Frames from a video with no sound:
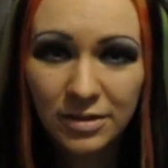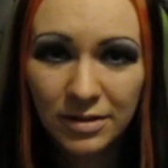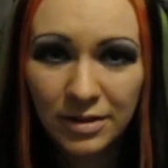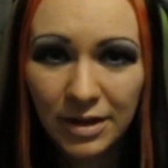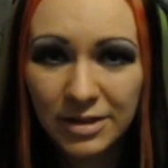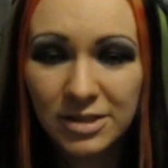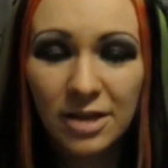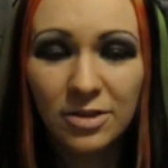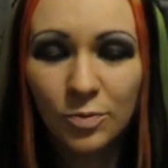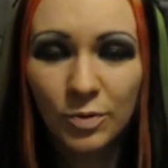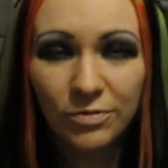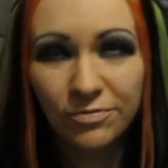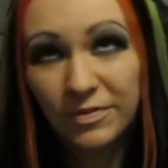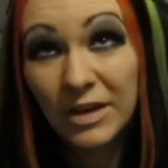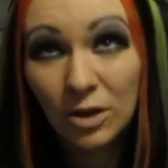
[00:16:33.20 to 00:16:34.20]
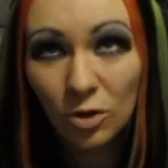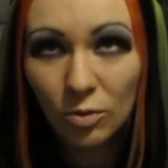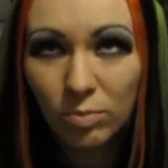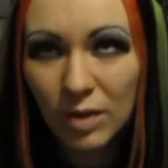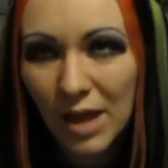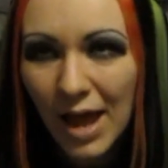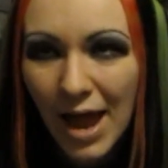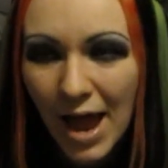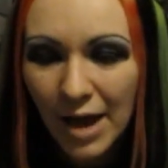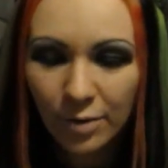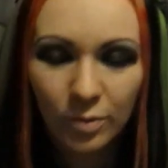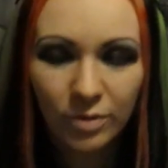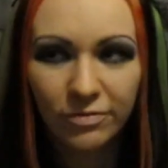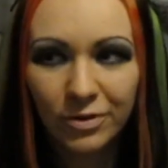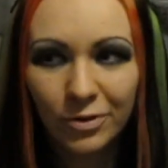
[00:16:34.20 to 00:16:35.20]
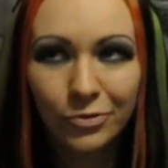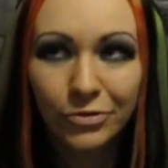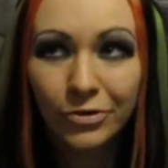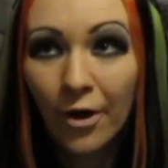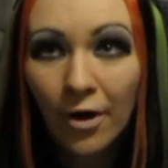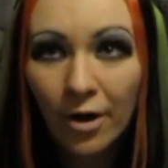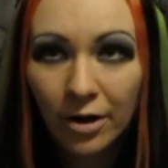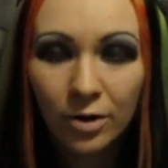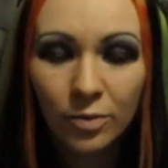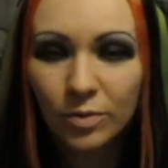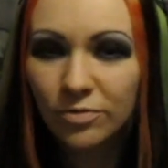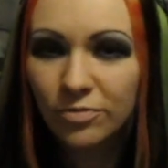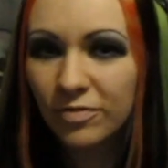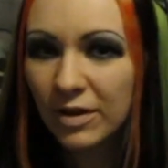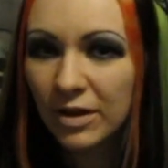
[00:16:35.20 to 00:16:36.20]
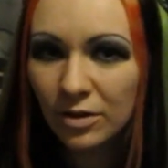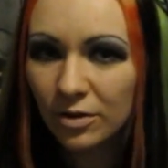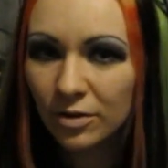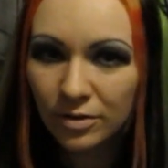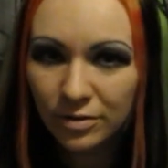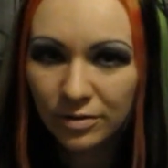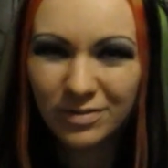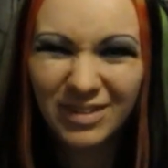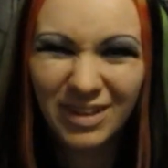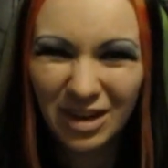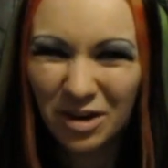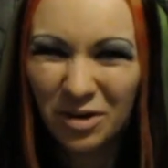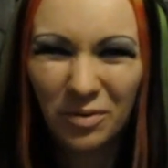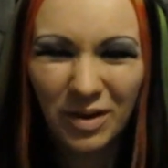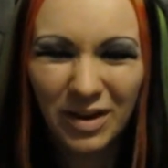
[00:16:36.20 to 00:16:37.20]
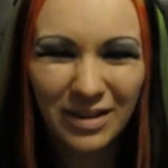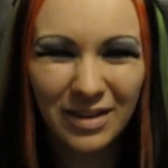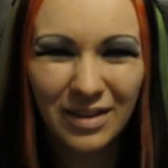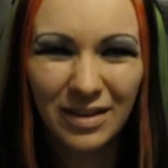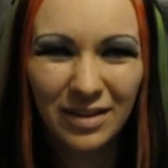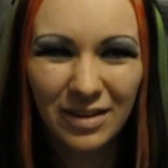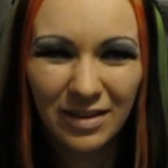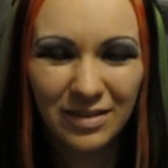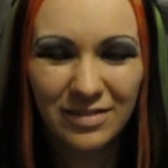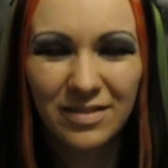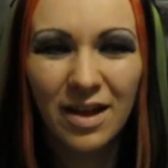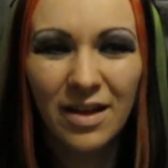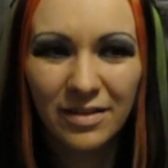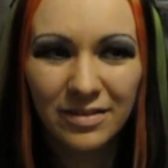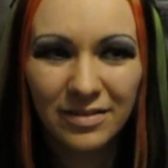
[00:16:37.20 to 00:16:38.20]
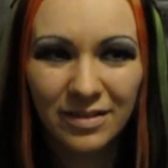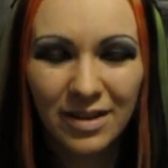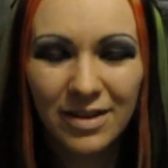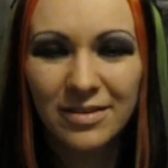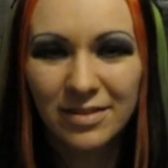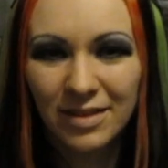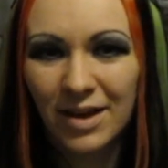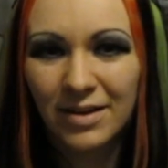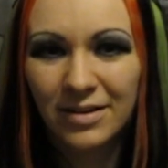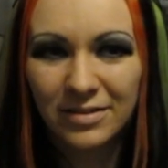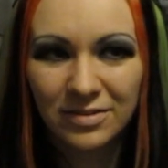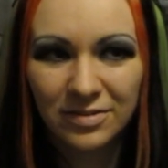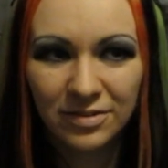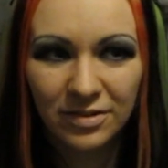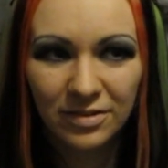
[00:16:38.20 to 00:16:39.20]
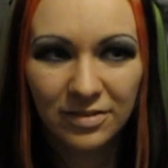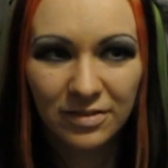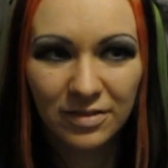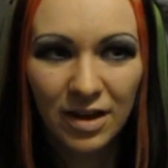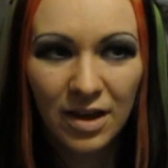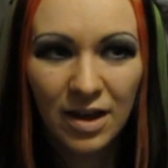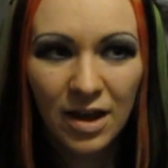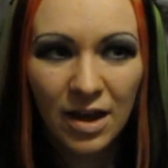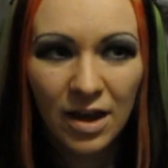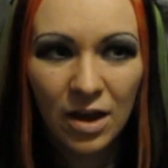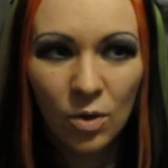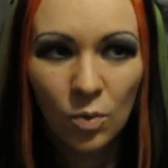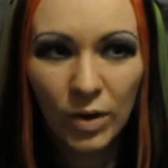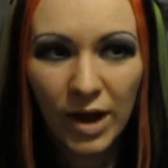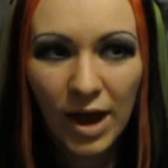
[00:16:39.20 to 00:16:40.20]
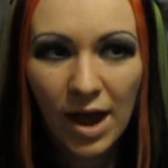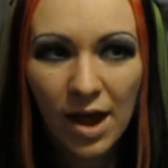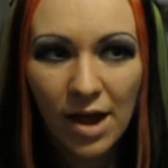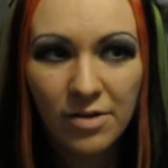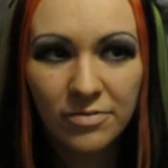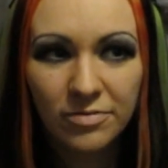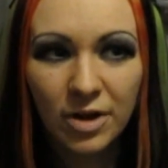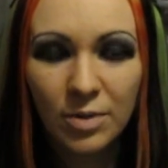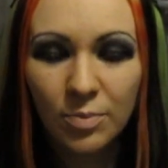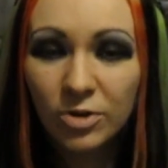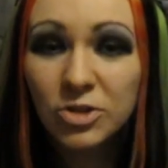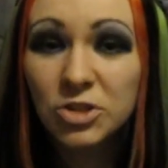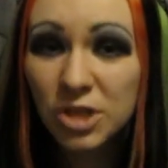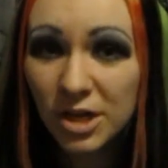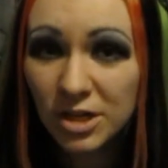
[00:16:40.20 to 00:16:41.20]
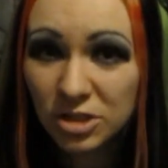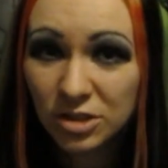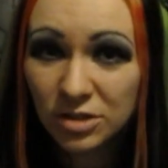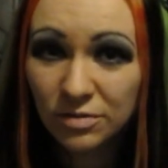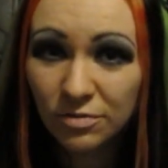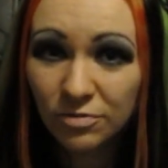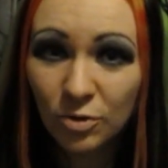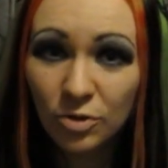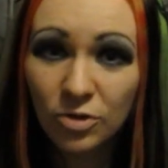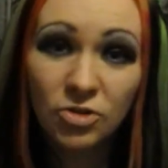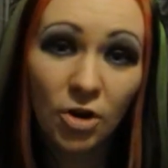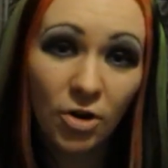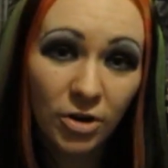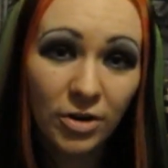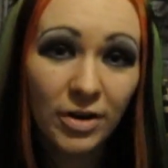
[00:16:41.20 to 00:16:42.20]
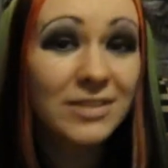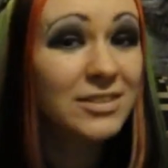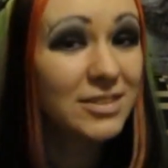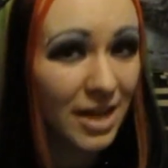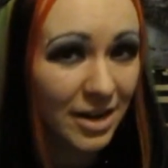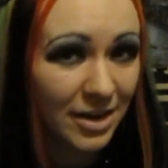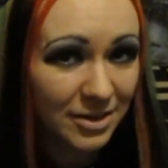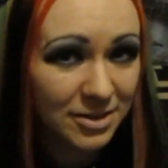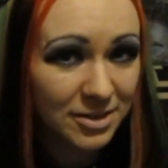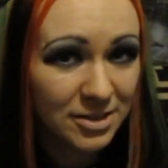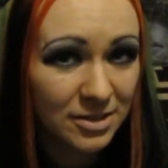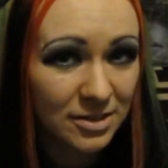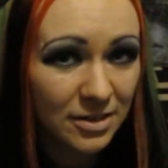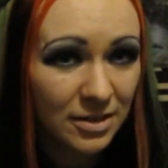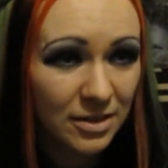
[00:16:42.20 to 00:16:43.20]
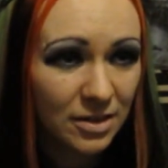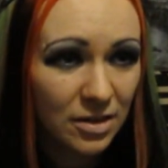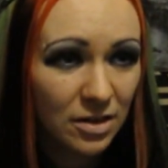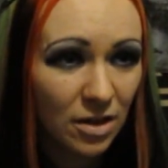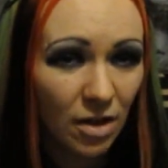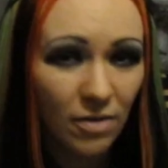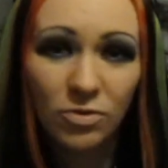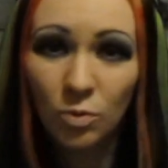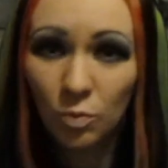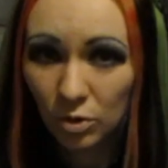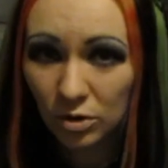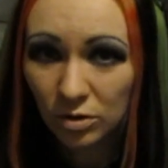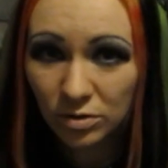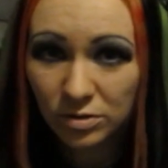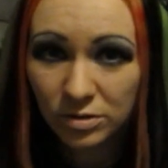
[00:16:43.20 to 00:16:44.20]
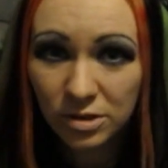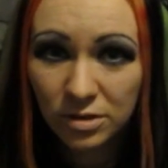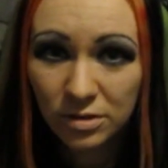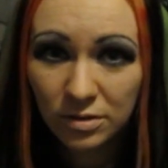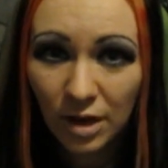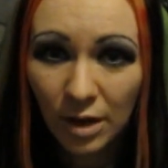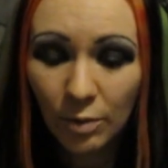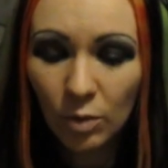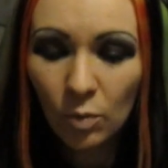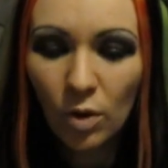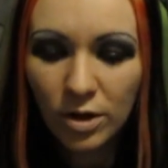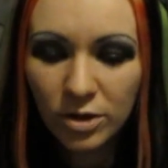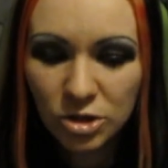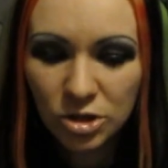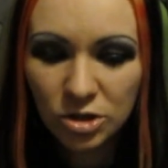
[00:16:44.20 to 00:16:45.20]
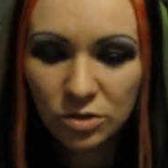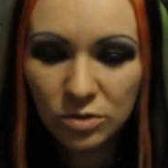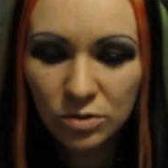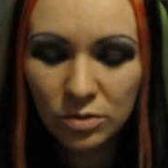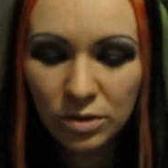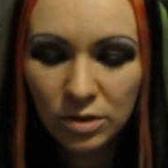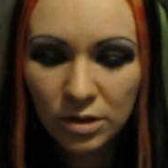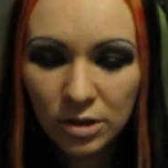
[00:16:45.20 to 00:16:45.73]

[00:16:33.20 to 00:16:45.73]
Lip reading: And it's not that we feel black, we feel dark, we feel, you know, and it's not like that. It's just we have an appreciation for the darker aesthetics of the world, and we want to